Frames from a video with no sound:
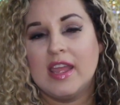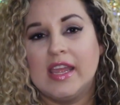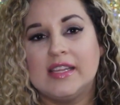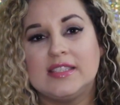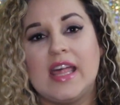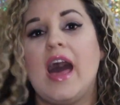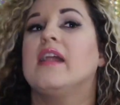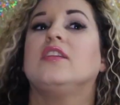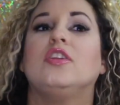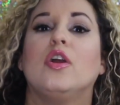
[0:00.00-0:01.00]
is
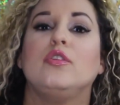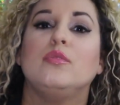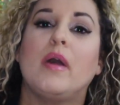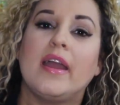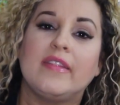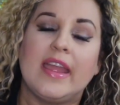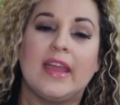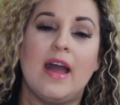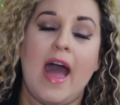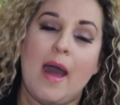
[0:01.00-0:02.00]
that, you know, you buy the
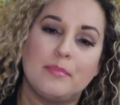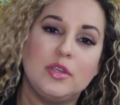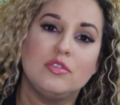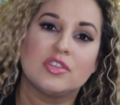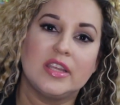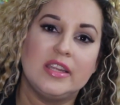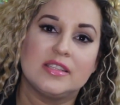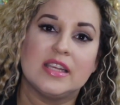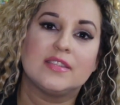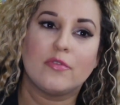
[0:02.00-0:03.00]
app, usually it
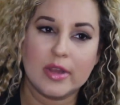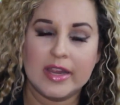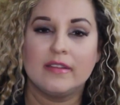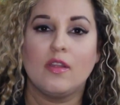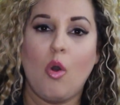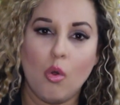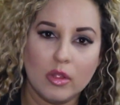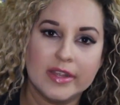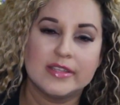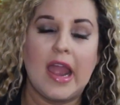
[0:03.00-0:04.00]
says free, and the
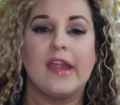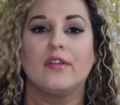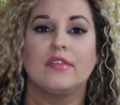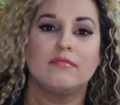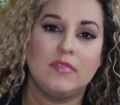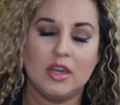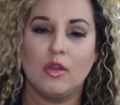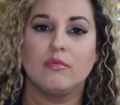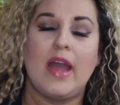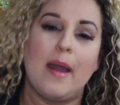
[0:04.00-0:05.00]
whole entire, you
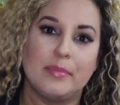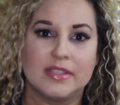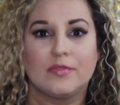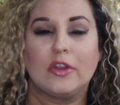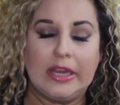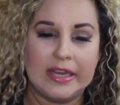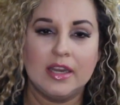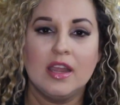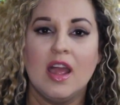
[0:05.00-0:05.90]
know, app is free.